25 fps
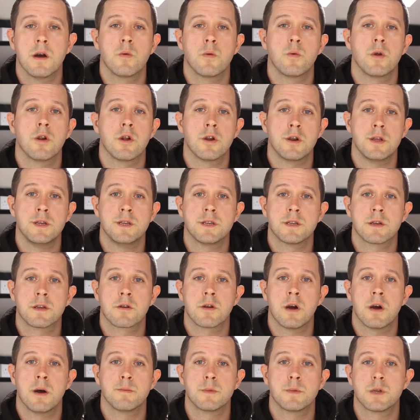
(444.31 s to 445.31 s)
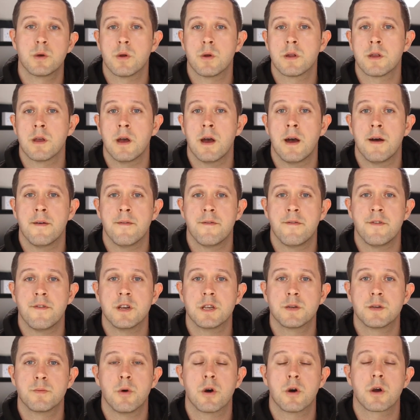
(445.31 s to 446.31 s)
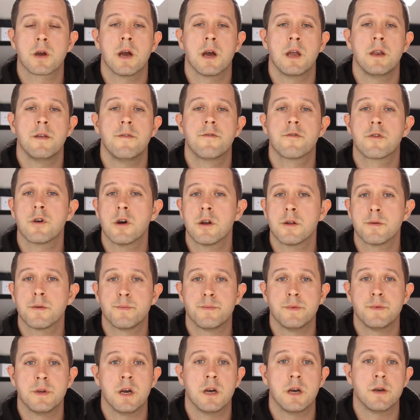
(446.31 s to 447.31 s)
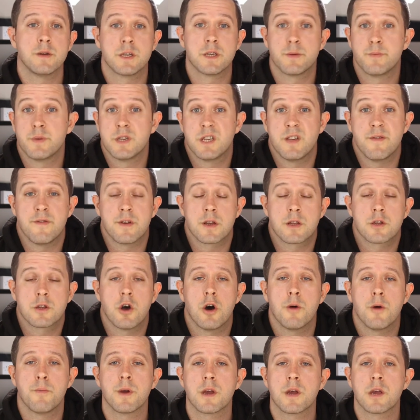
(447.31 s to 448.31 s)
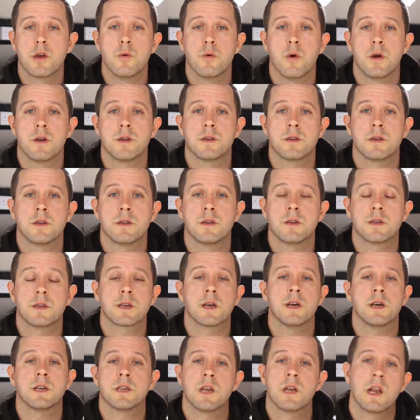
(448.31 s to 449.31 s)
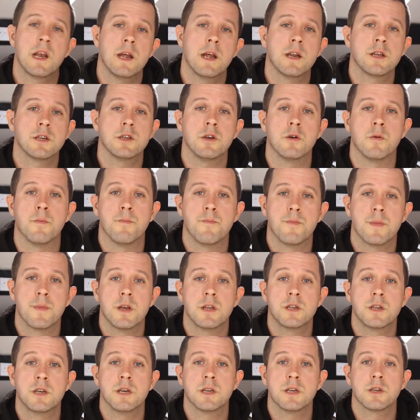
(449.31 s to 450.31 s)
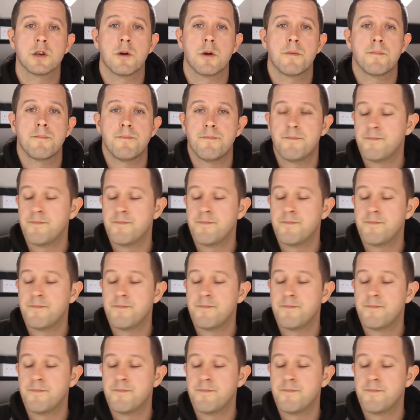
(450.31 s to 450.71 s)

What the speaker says: We're on Instagram, Twitter and Facebook, and if you've got a specific topic you want us to discuss, let us know. Cheers all.